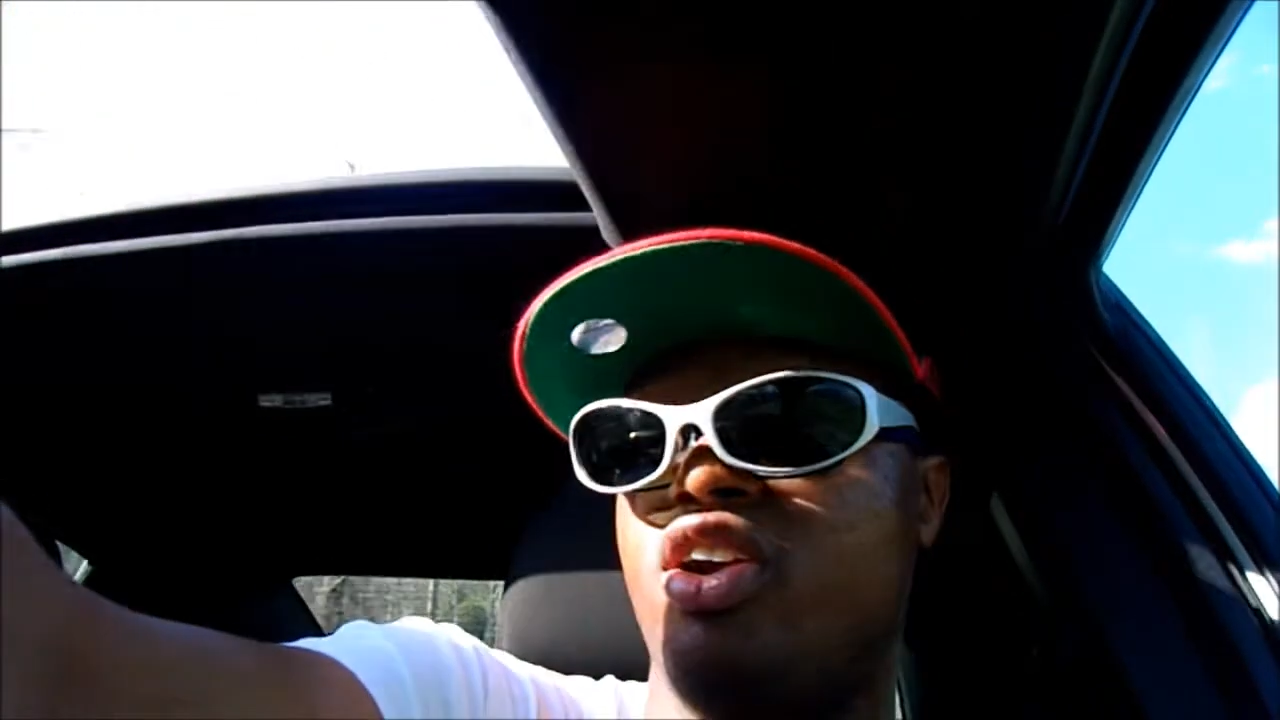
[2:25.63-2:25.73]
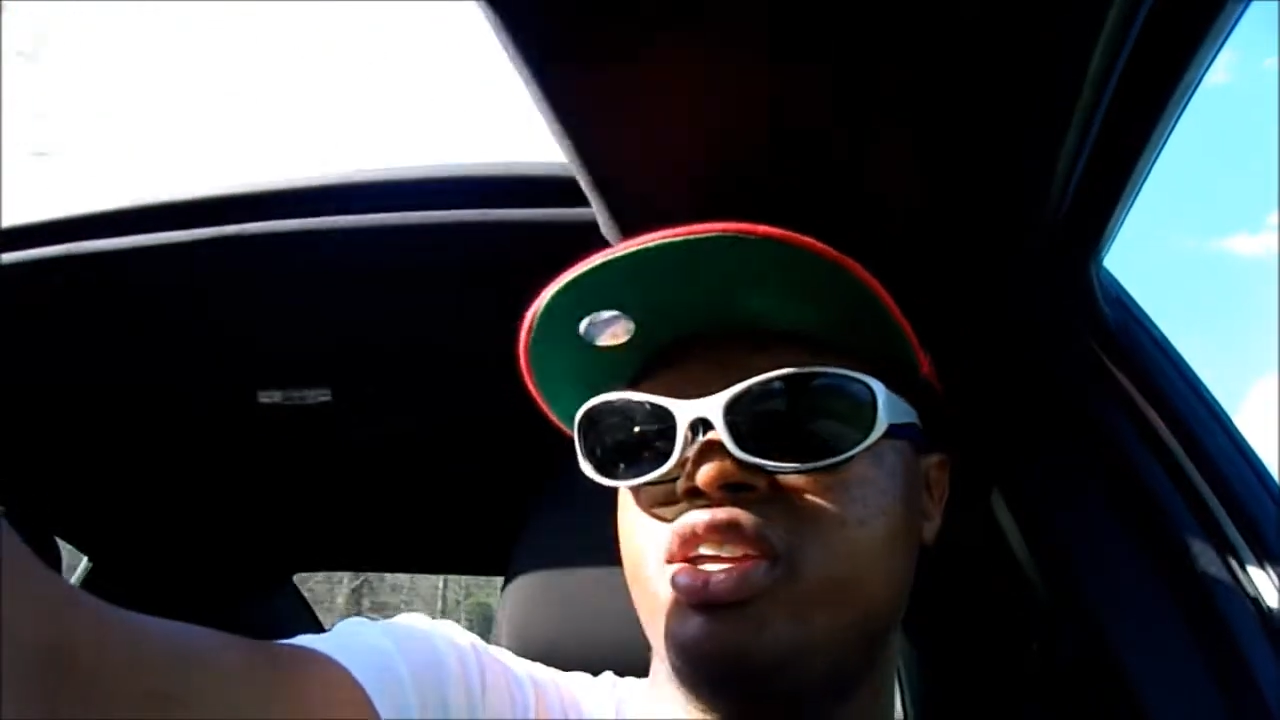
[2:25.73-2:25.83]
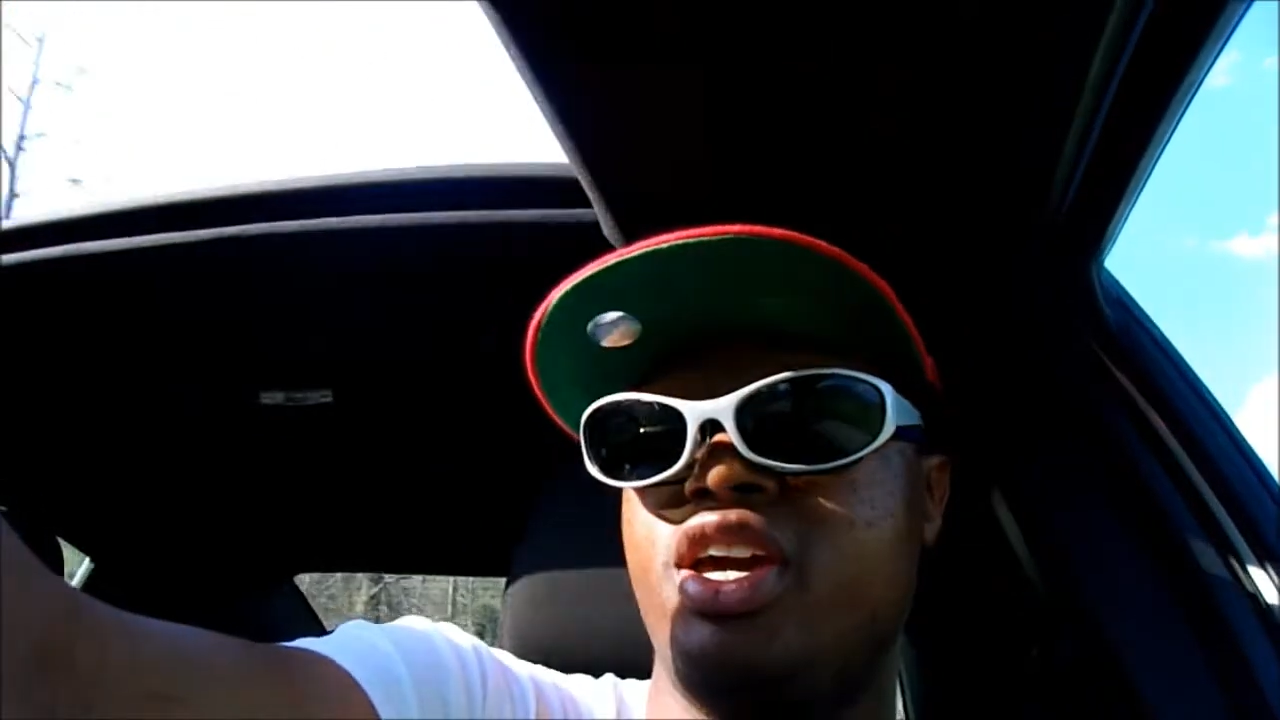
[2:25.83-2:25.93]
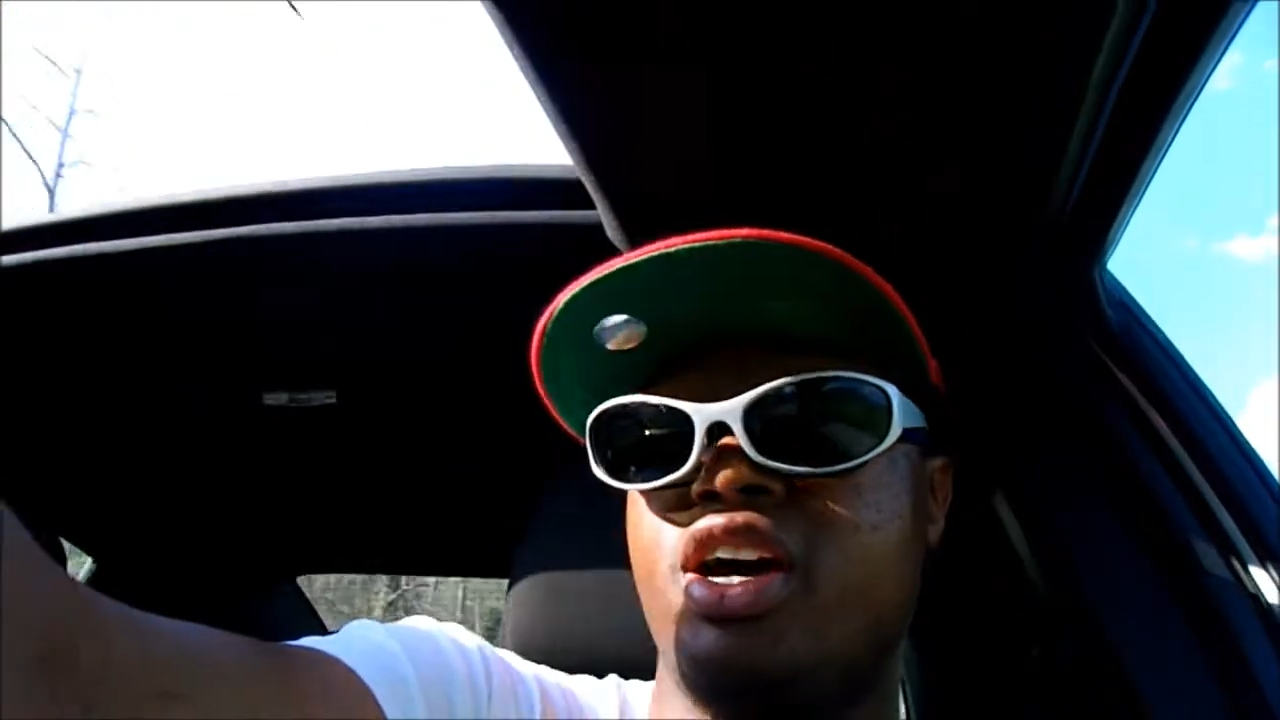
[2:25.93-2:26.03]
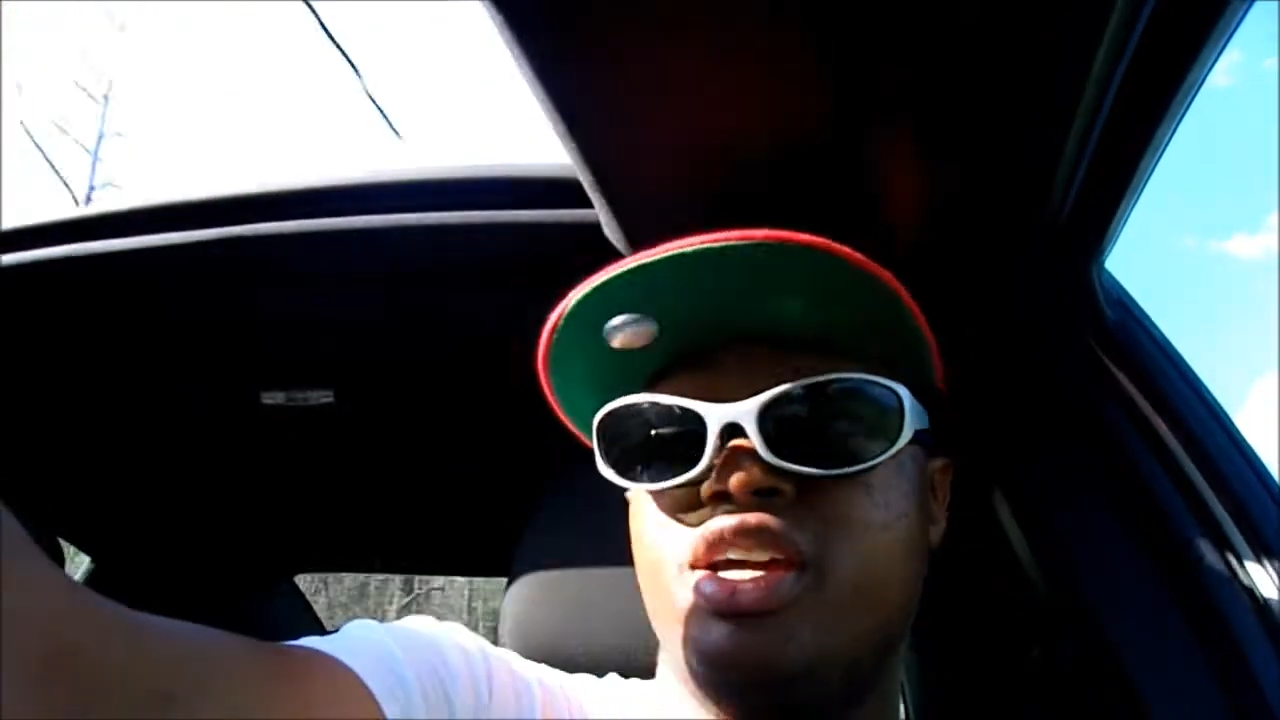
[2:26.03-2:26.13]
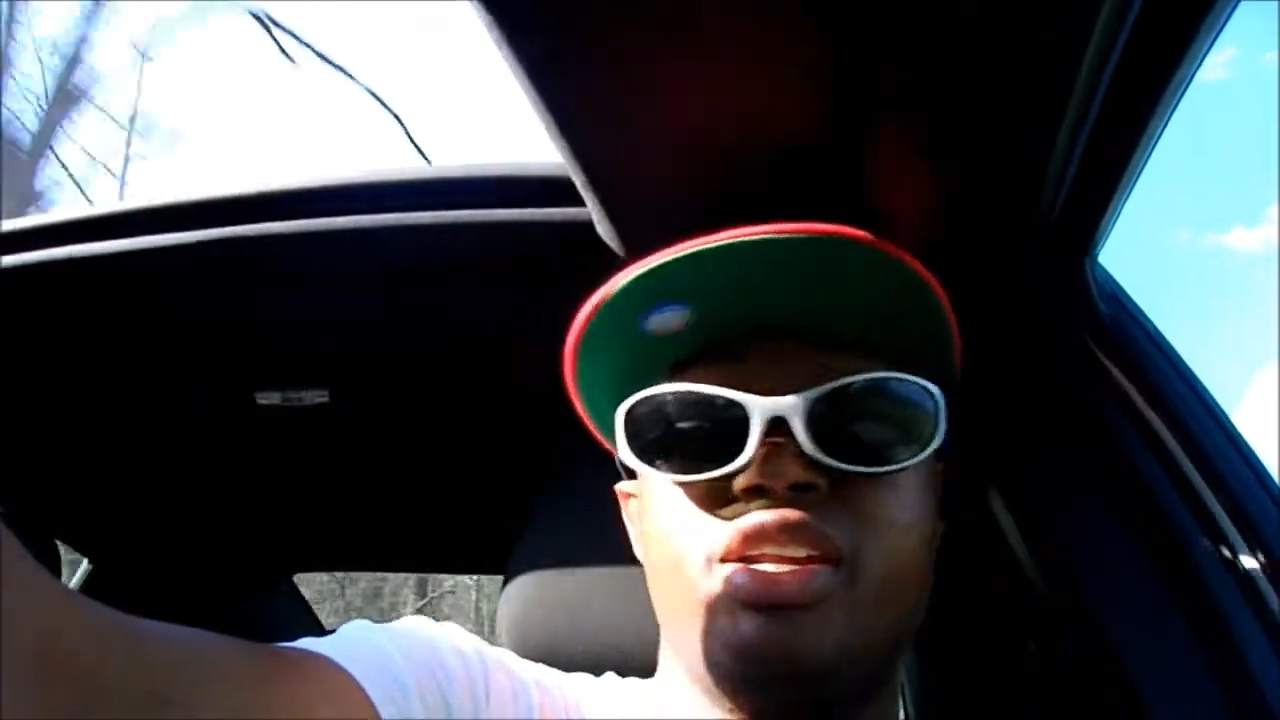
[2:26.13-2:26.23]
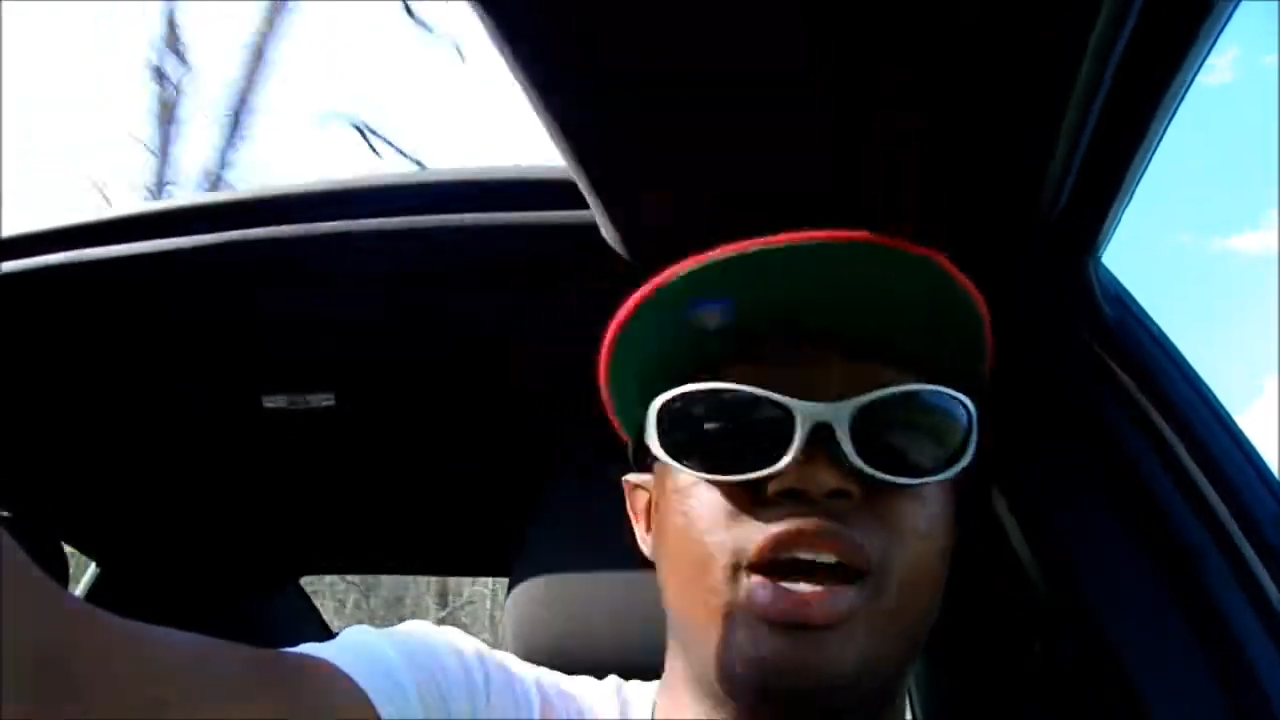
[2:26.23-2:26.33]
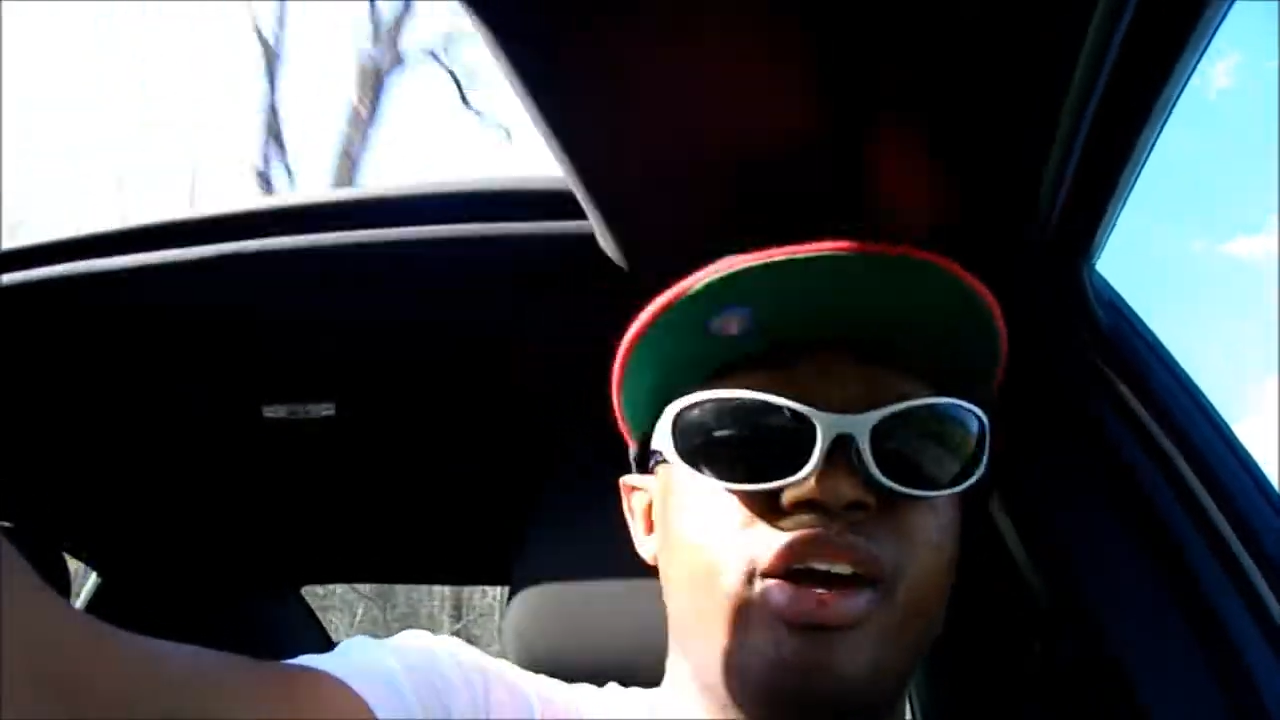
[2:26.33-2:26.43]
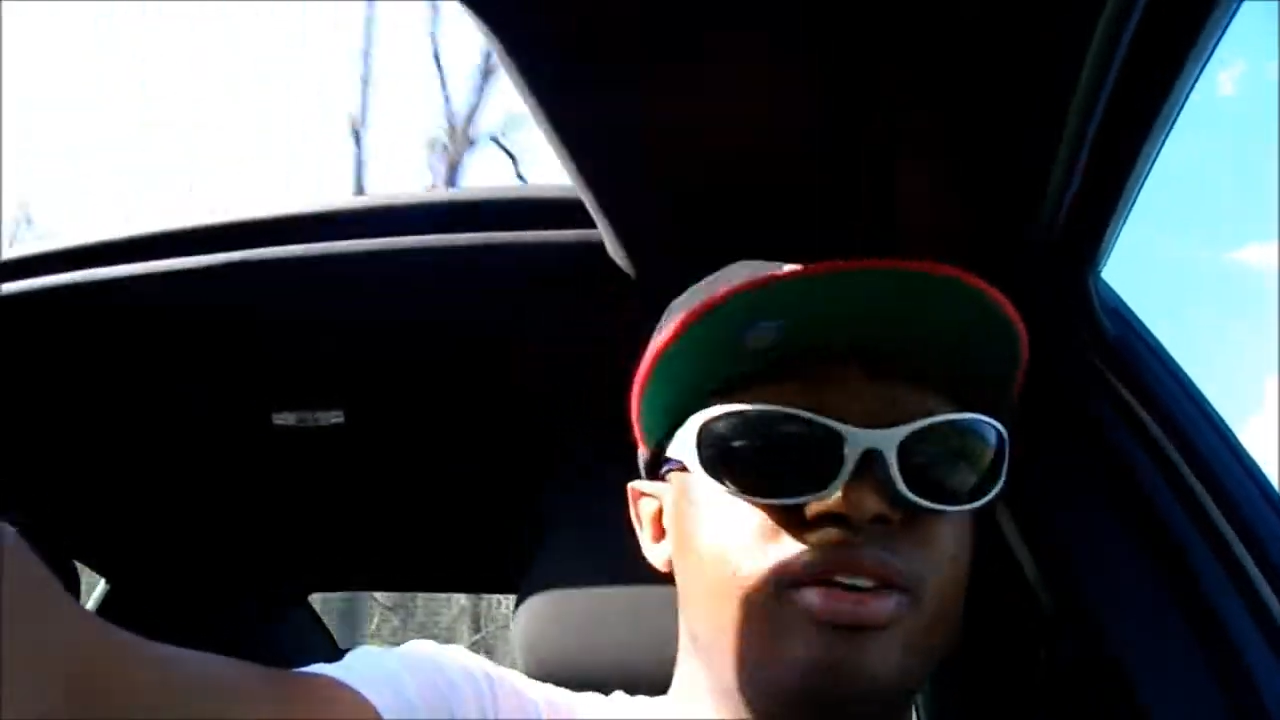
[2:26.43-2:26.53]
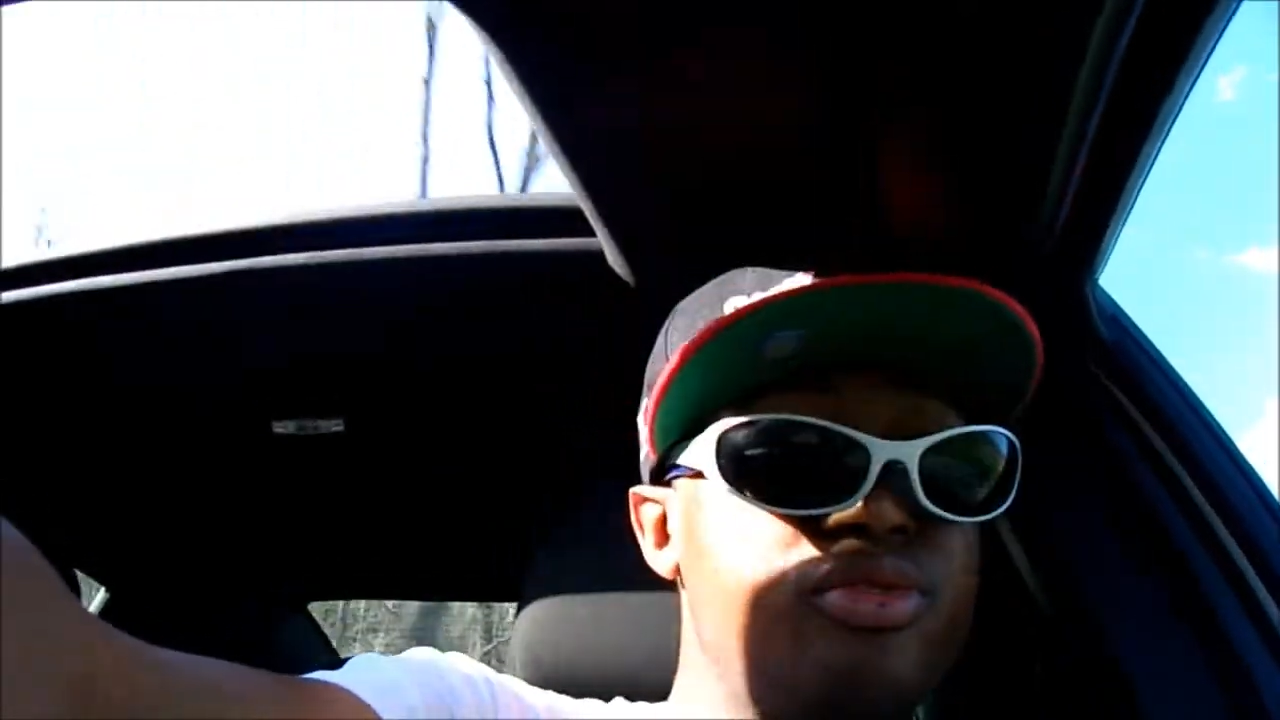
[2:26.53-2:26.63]
Harlan County
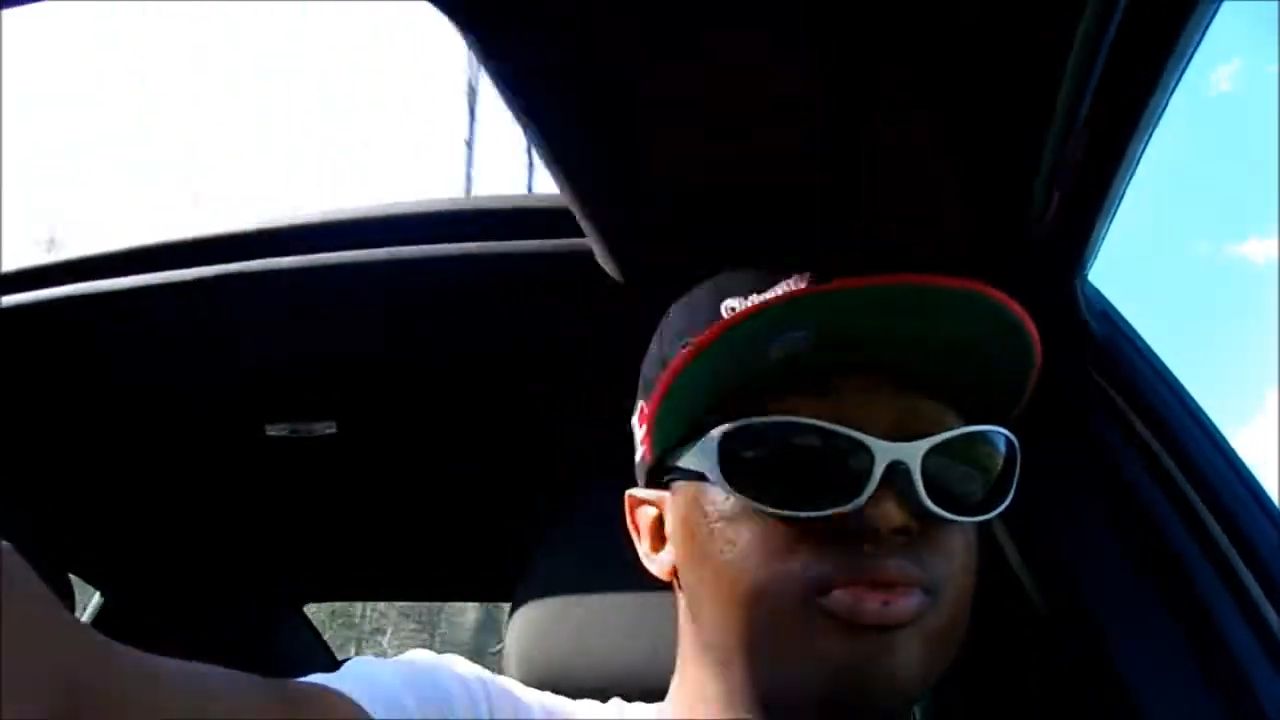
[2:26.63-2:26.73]
die?